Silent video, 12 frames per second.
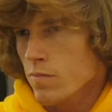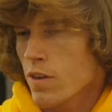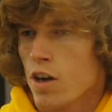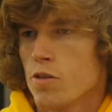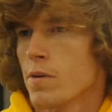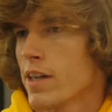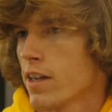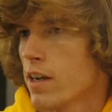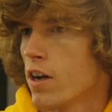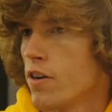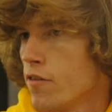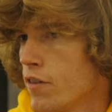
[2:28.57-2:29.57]
I was making like
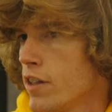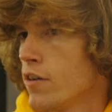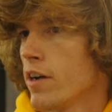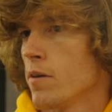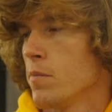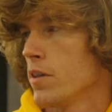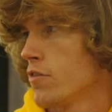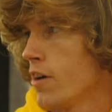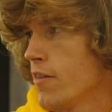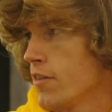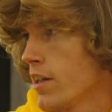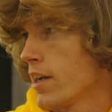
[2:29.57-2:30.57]
150 grand a month
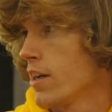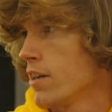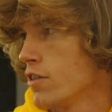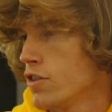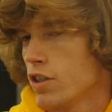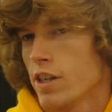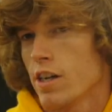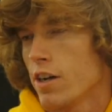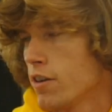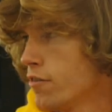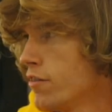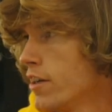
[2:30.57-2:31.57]
driving like a shitty
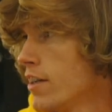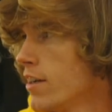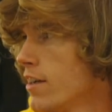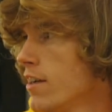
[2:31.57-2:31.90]
Honda Fit.